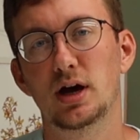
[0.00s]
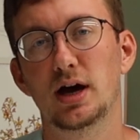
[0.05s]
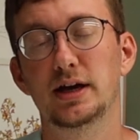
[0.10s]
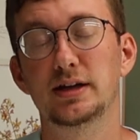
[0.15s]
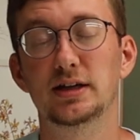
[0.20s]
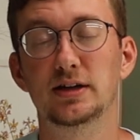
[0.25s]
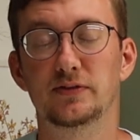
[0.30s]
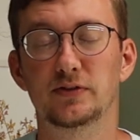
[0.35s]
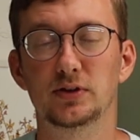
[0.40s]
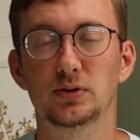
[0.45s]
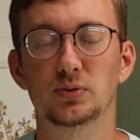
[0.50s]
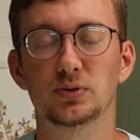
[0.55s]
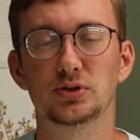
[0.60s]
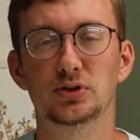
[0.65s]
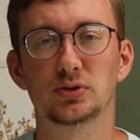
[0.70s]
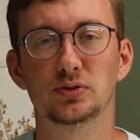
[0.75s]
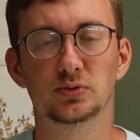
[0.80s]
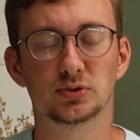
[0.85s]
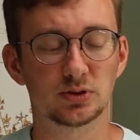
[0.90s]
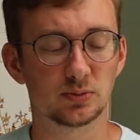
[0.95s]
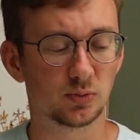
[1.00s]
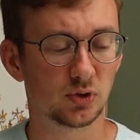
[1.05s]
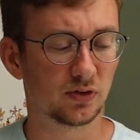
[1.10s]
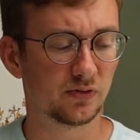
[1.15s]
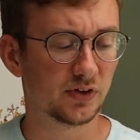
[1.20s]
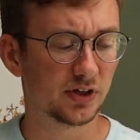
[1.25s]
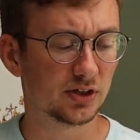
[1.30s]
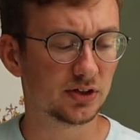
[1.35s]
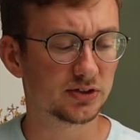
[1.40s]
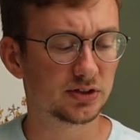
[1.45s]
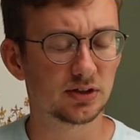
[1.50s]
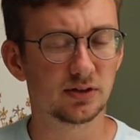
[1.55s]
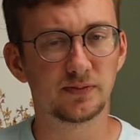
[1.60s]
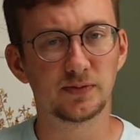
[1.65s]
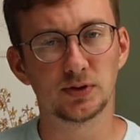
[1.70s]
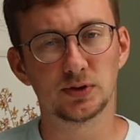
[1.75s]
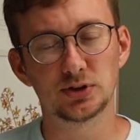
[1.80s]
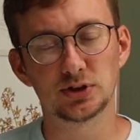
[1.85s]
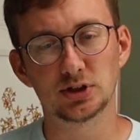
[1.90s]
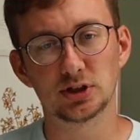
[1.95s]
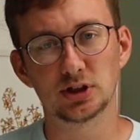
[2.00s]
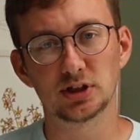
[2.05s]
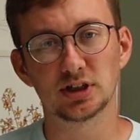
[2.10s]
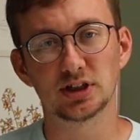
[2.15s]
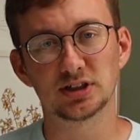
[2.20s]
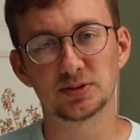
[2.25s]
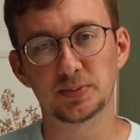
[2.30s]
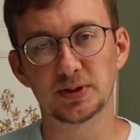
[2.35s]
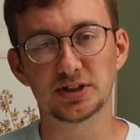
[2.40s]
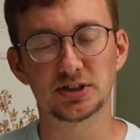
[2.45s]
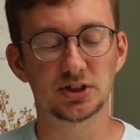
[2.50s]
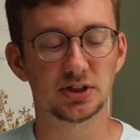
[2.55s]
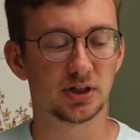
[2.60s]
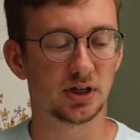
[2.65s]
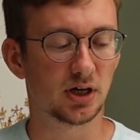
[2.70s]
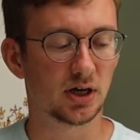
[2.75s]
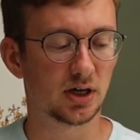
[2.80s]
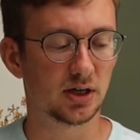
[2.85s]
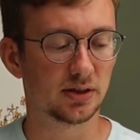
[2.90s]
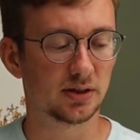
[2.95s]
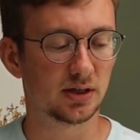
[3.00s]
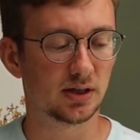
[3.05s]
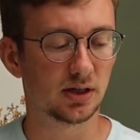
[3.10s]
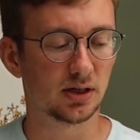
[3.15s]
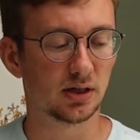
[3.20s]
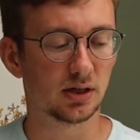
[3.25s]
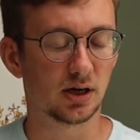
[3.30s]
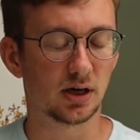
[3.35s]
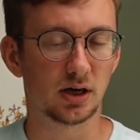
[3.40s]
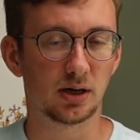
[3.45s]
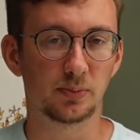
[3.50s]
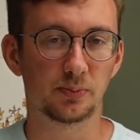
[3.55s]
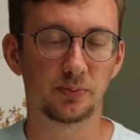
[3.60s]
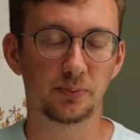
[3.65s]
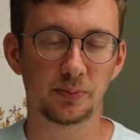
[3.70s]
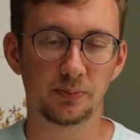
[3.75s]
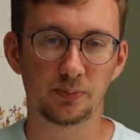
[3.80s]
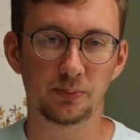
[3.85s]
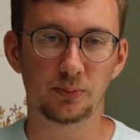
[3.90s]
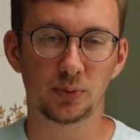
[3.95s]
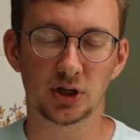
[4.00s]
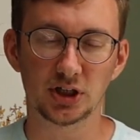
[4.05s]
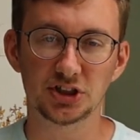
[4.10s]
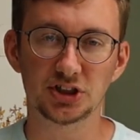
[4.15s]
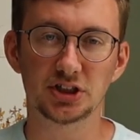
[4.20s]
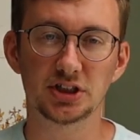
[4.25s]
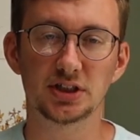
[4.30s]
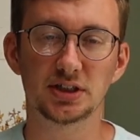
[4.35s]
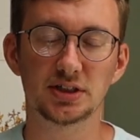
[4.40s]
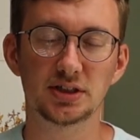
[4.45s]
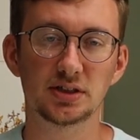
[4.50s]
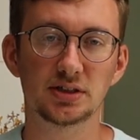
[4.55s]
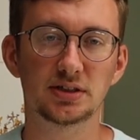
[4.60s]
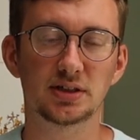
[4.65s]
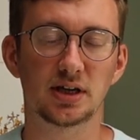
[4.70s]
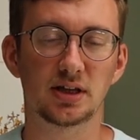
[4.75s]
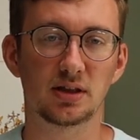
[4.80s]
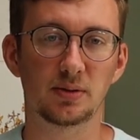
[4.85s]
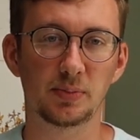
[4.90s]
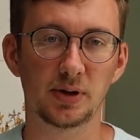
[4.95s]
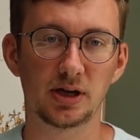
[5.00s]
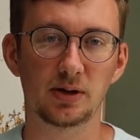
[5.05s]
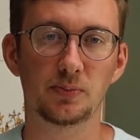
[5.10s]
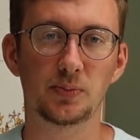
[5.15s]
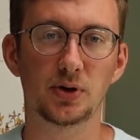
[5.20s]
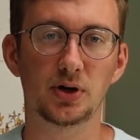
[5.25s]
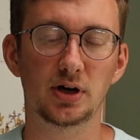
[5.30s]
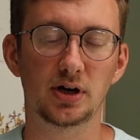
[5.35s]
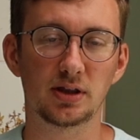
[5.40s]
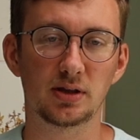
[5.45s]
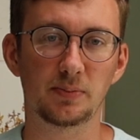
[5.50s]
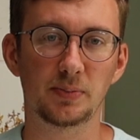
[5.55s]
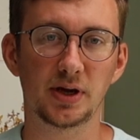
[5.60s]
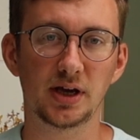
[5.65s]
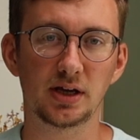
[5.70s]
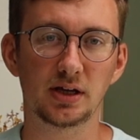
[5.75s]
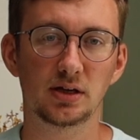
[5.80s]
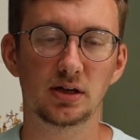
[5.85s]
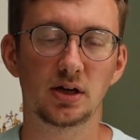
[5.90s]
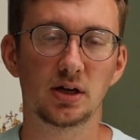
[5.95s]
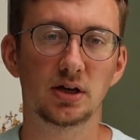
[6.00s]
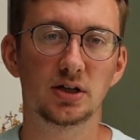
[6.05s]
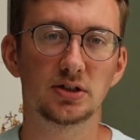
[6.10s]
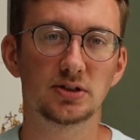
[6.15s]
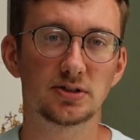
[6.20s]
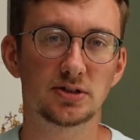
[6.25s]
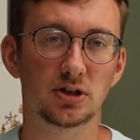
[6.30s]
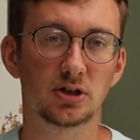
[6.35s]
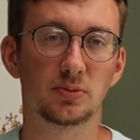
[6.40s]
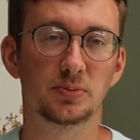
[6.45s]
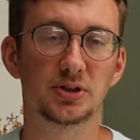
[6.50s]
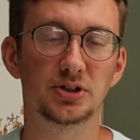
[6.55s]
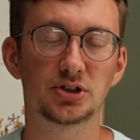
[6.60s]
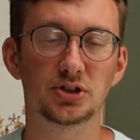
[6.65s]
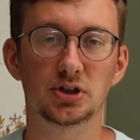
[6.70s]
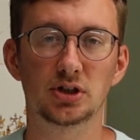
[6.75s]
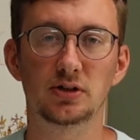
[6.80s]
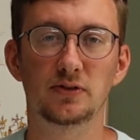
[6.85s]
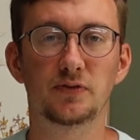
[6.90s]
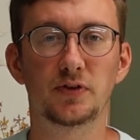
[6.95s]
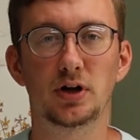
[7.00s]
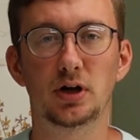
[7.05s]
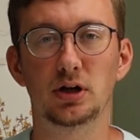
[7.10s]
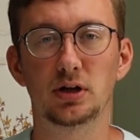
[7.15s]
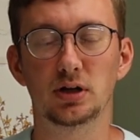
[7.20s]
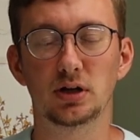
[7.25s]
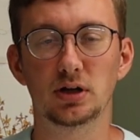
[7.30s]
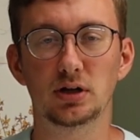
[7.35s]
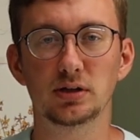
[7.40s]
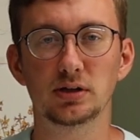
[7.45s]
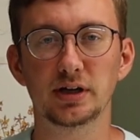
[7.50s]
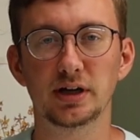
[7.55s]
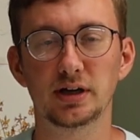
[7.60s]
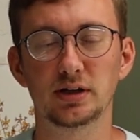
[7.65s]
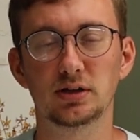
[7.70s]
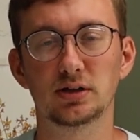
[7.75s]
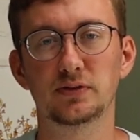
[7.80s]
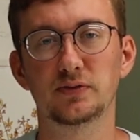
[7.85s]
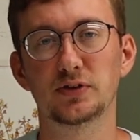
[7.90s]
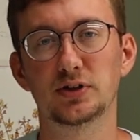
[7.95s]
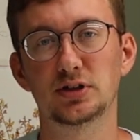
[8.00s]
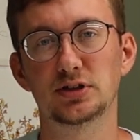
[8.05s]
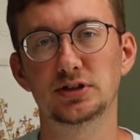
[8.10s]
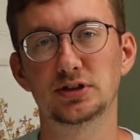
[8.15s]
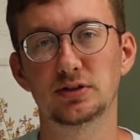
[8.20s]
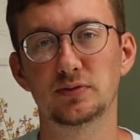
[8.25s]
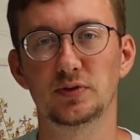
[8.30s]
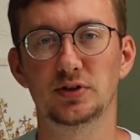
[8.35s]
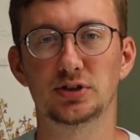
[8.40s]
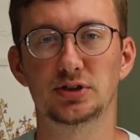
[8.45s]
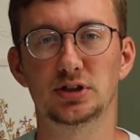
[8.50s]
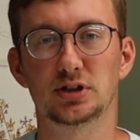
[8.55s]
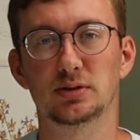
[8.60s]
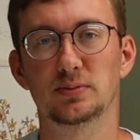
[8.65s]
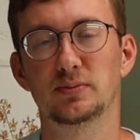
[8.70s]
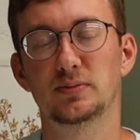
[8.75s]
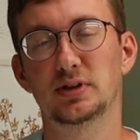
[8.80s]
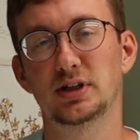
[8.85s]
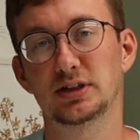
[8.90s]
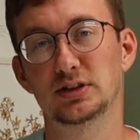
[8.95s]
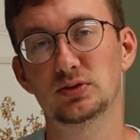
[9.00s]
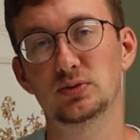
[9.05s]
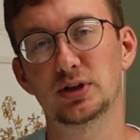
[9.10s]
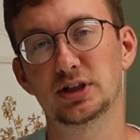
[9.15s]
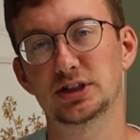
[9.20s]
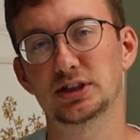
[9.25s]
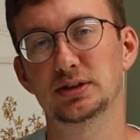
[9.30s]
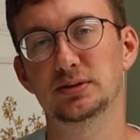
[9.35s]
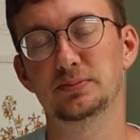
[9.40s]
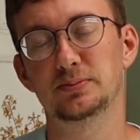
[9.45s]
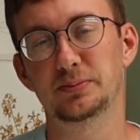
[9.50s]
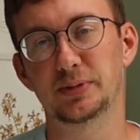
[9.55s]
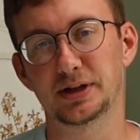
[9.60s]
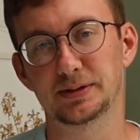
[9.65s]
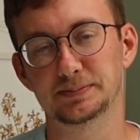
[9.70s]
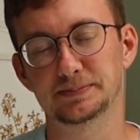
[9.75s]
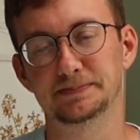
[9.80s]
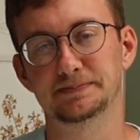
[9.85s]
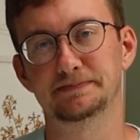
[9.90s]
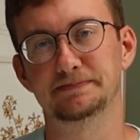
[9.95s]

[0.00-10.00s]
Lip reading: I definitely will do some more videos in the future, especially on the brushes and the paper and the paint. So be sure to follow along and look for those in the future. Thanks for watching. Bye.